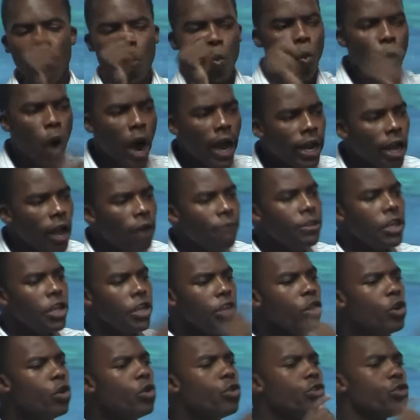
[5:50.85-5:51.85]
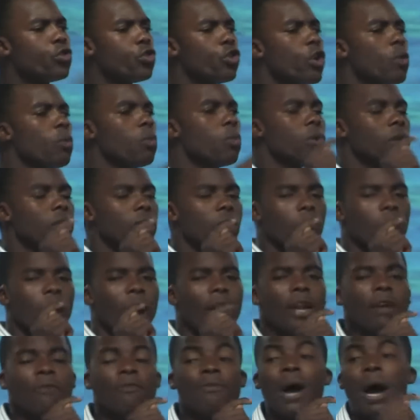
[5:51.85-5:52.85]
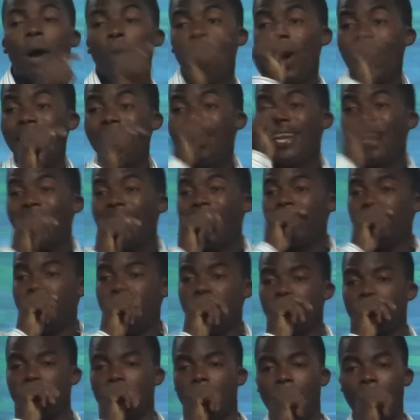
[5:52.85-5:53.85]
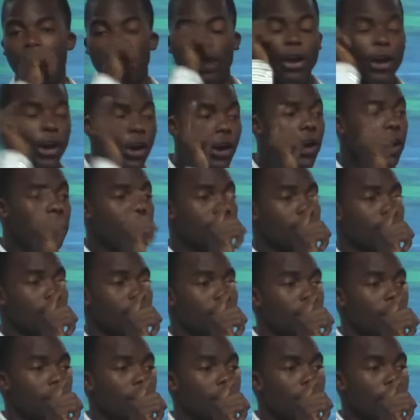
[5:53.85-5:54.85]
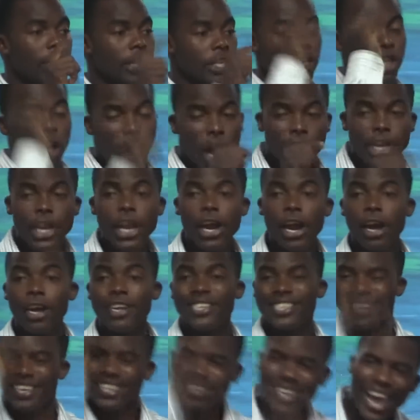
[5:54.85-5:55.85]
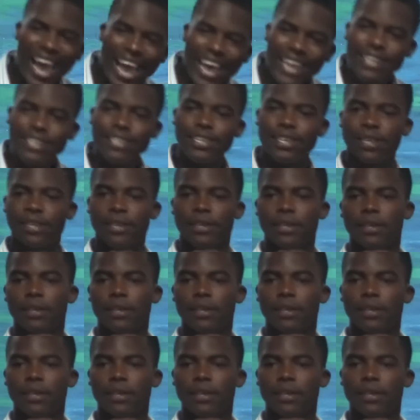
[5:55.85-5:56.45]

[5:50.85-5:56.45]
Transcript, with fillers: One of the youth group, one of one lady I heard is not here tonight